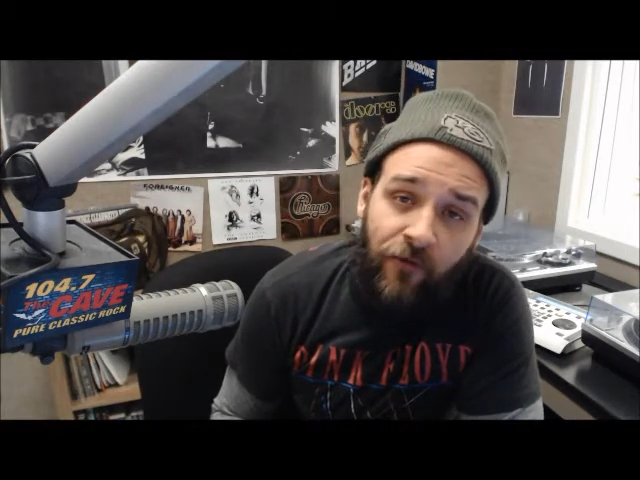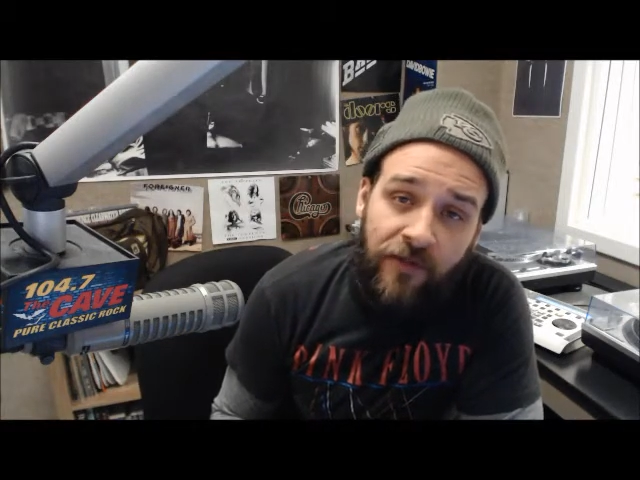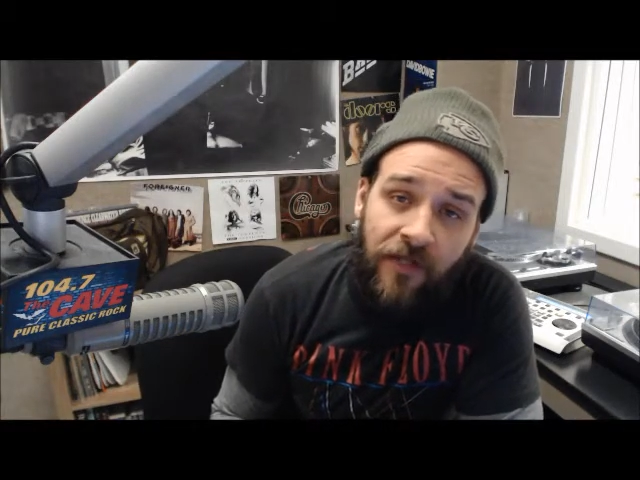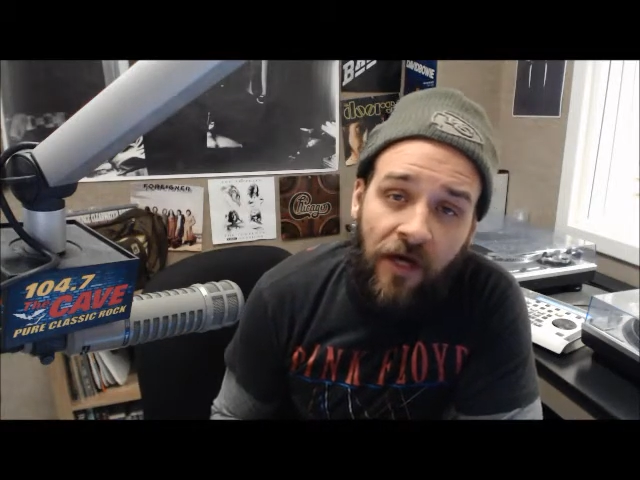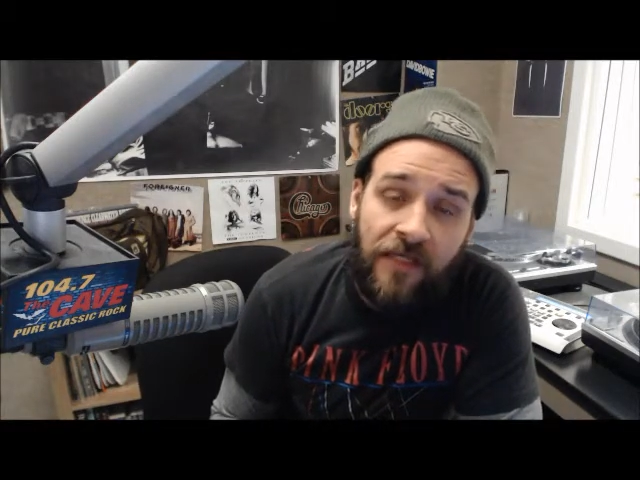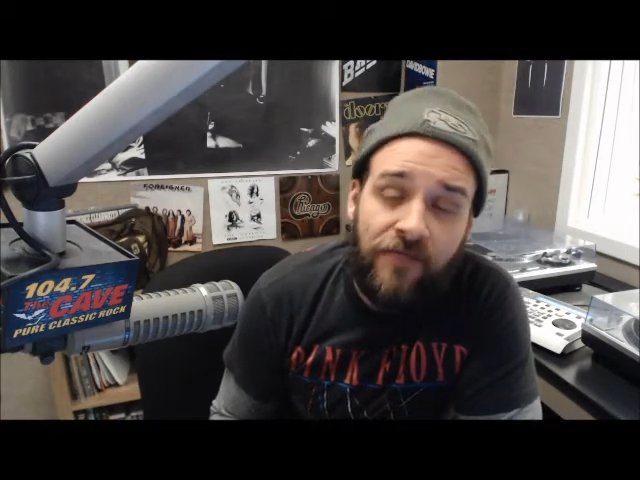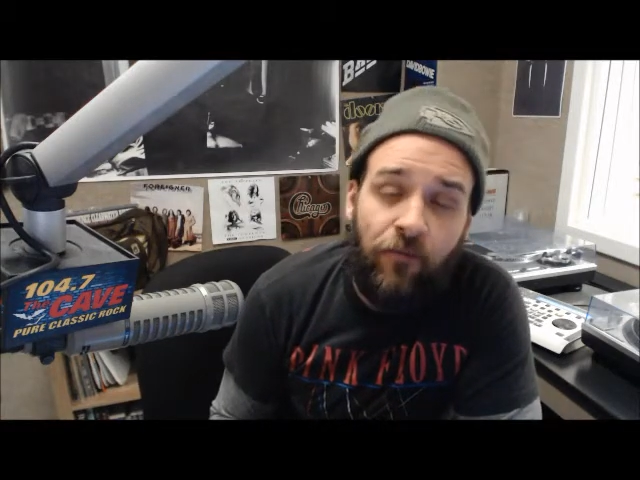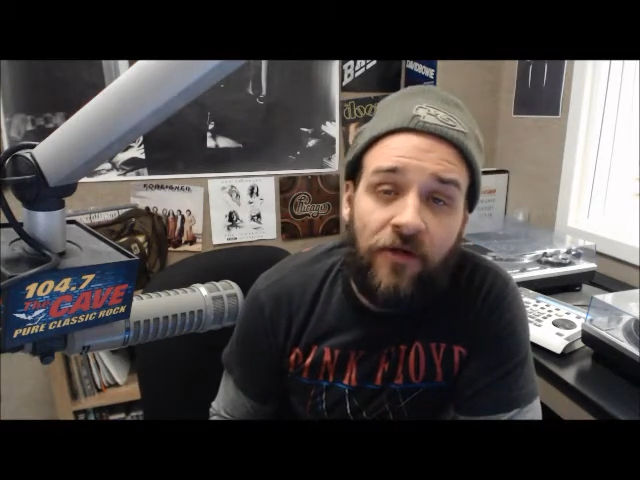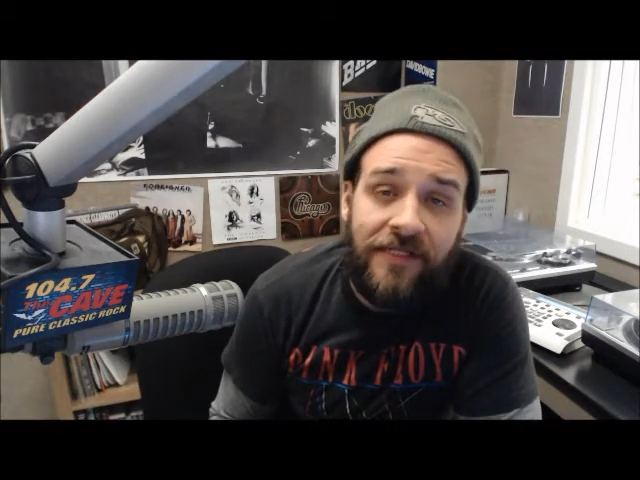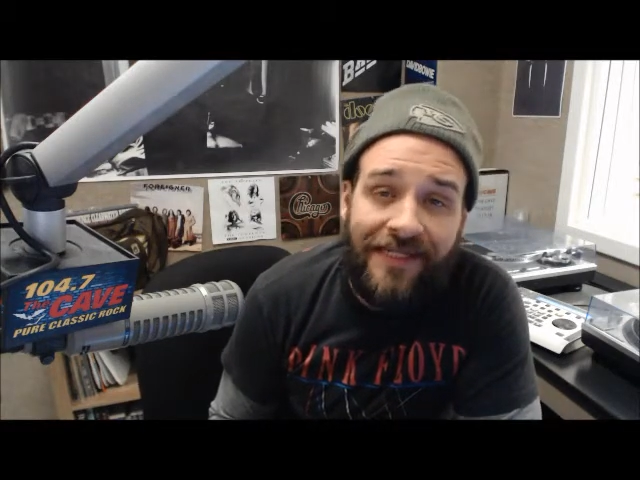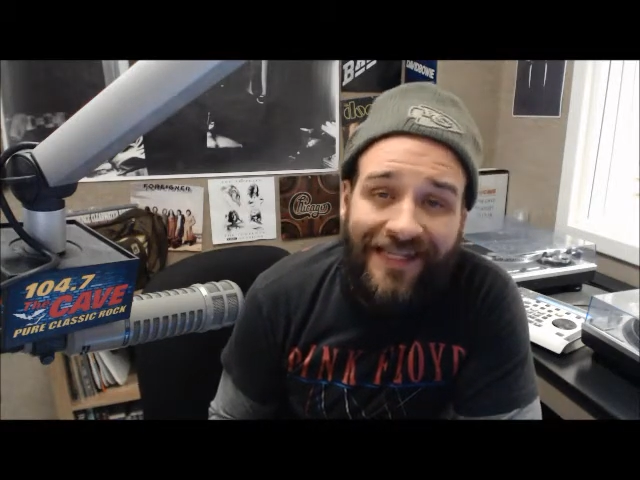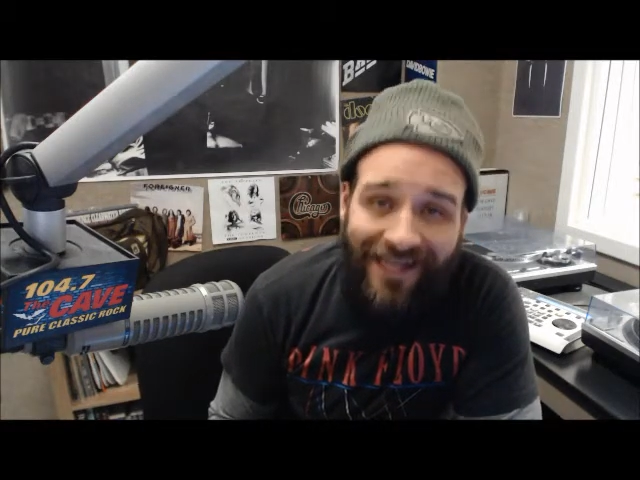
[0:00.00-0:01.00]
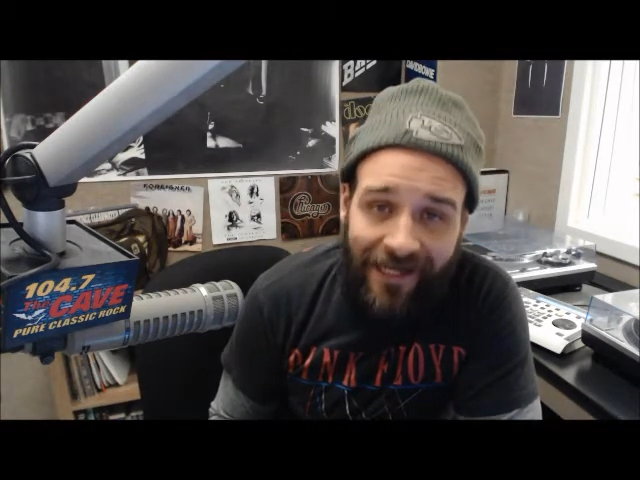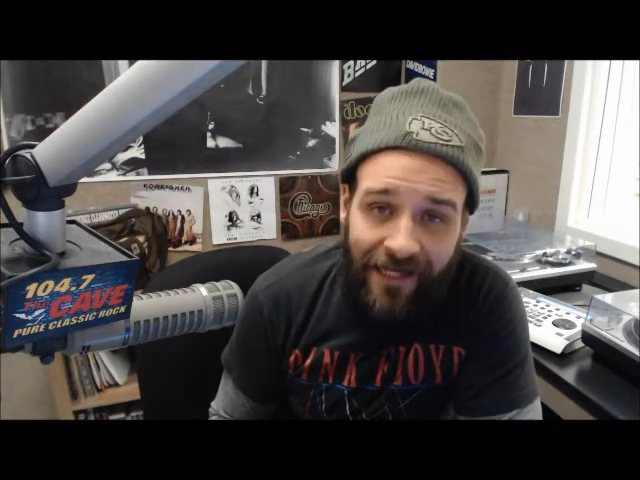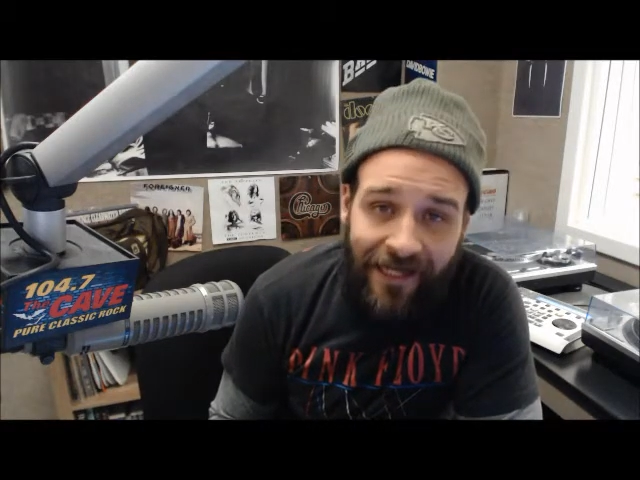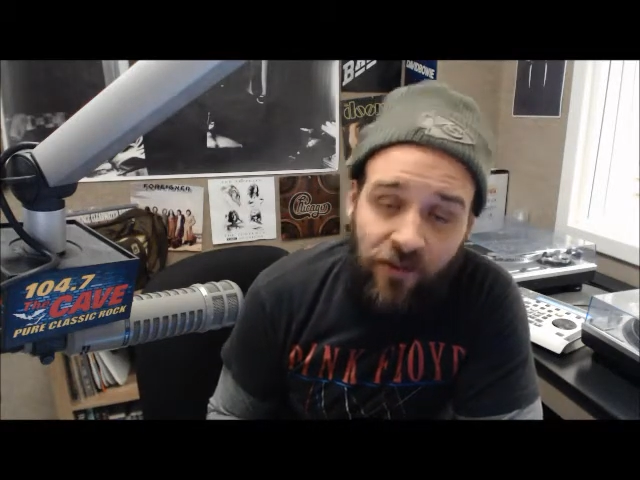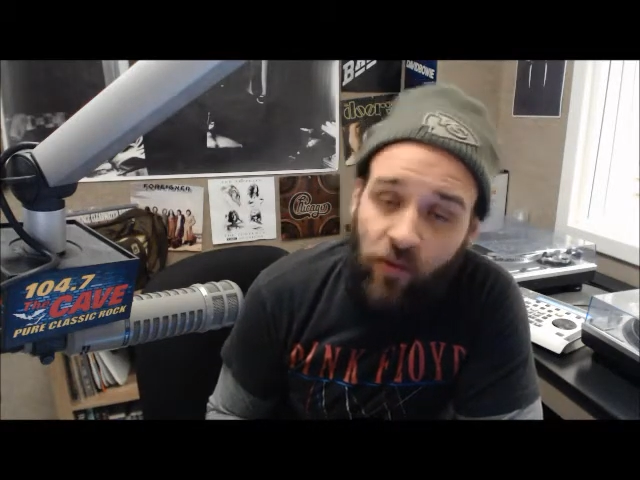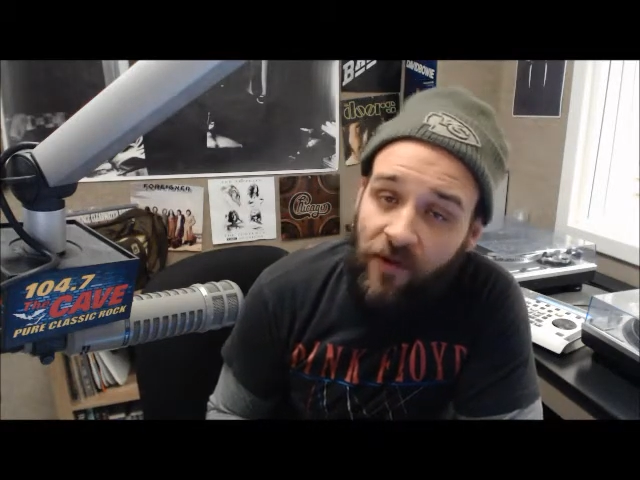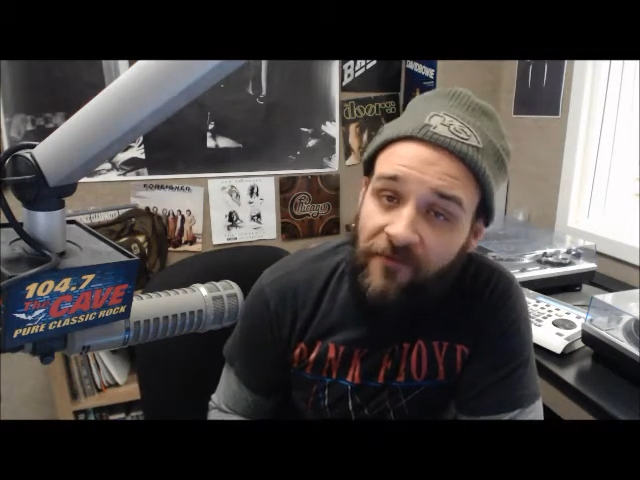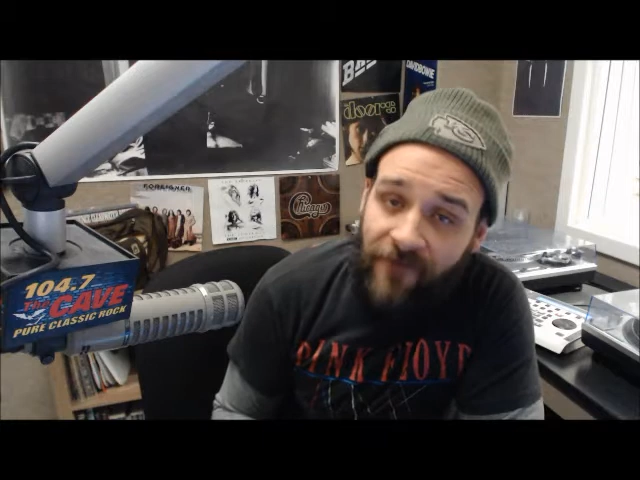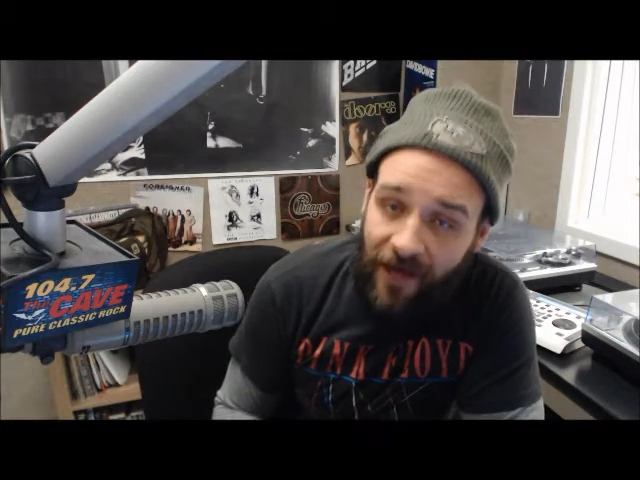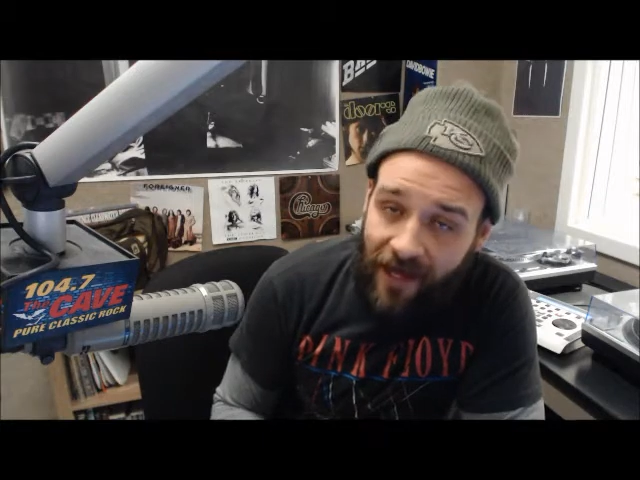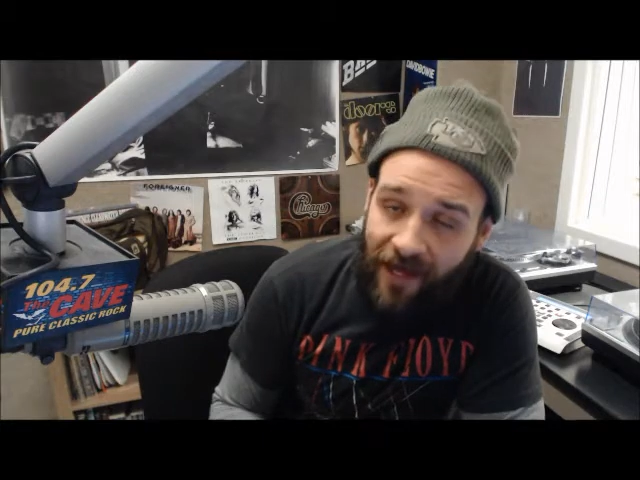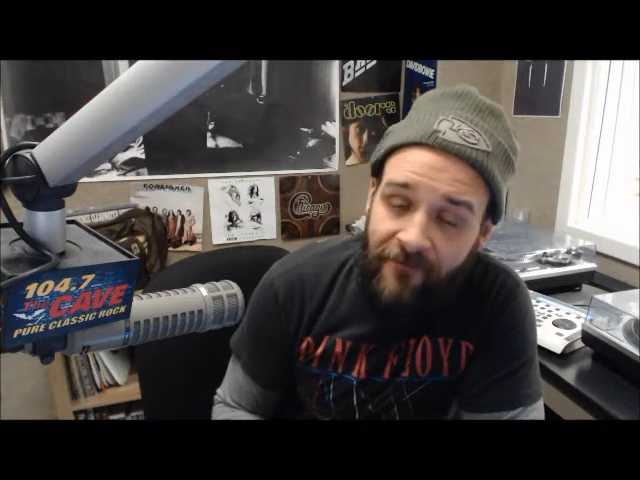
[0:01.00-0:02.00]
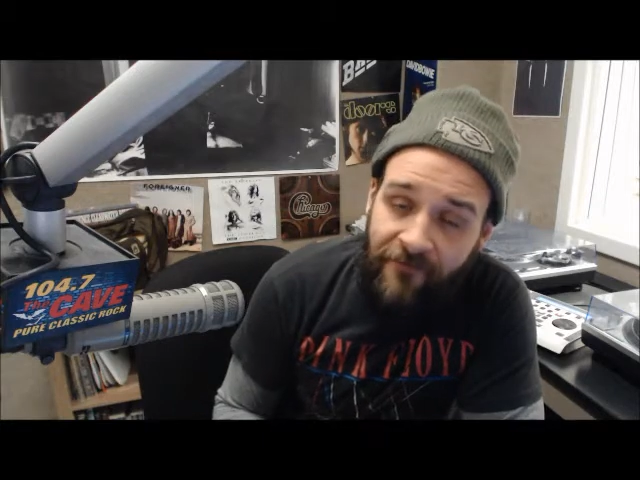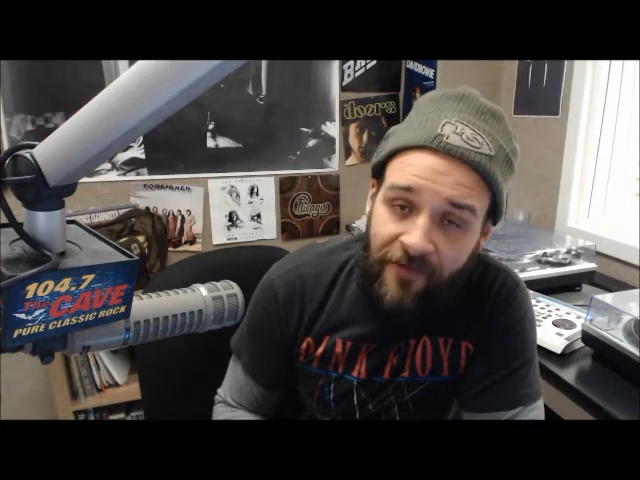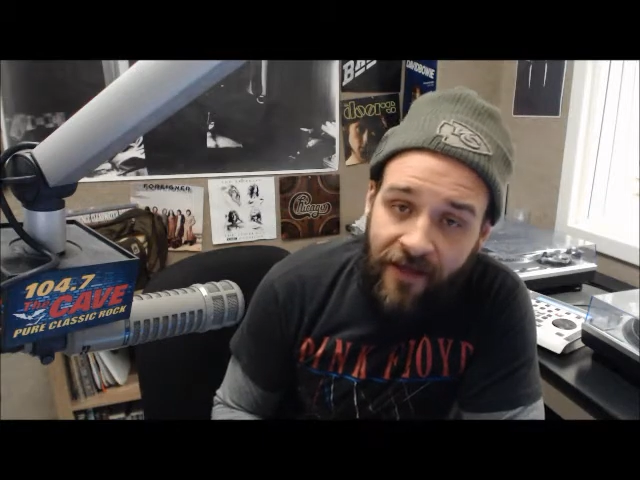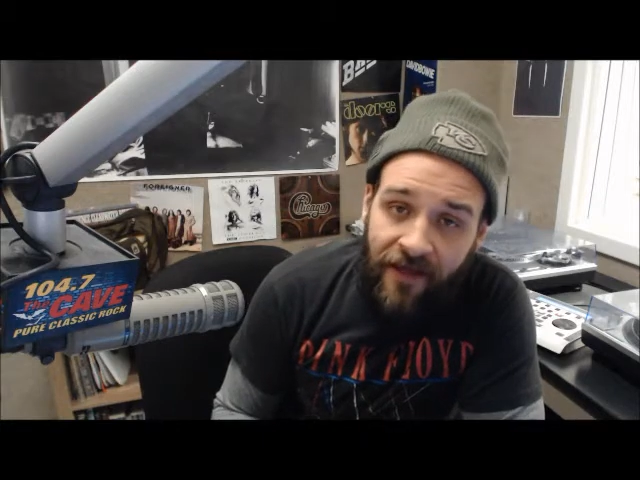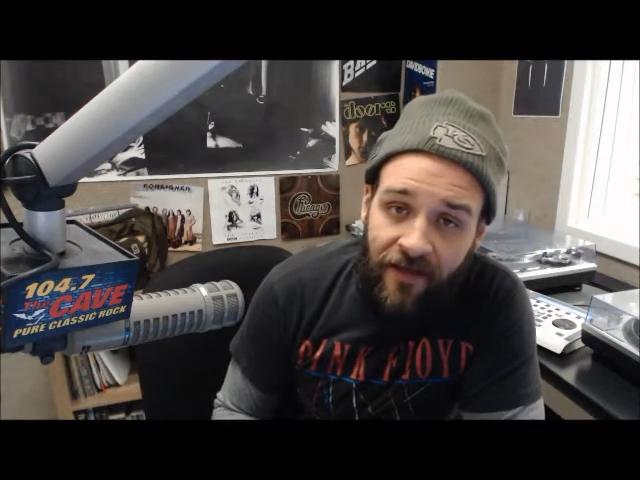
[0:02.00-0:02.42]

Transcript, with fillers: will talk sports again. eight twenty-five.